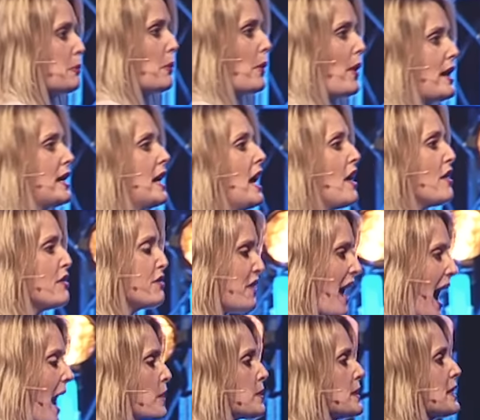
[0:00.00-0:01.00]
spirit
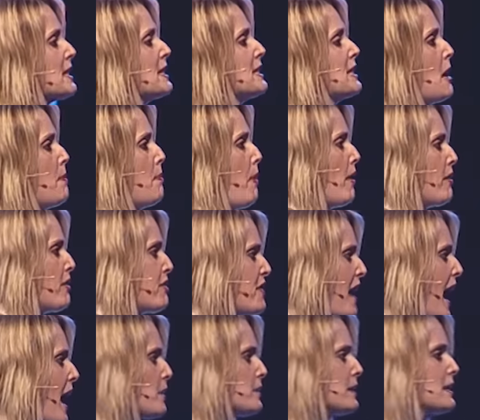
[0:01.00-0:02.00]
thousands upon
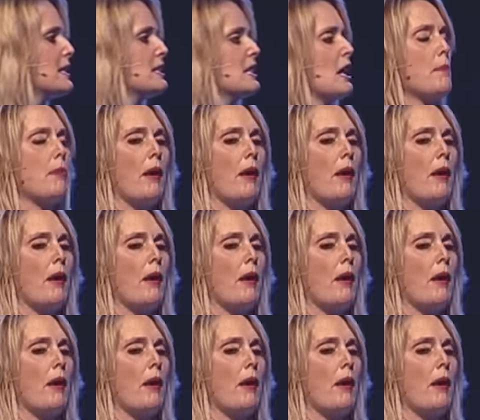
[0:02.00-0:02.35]
thousands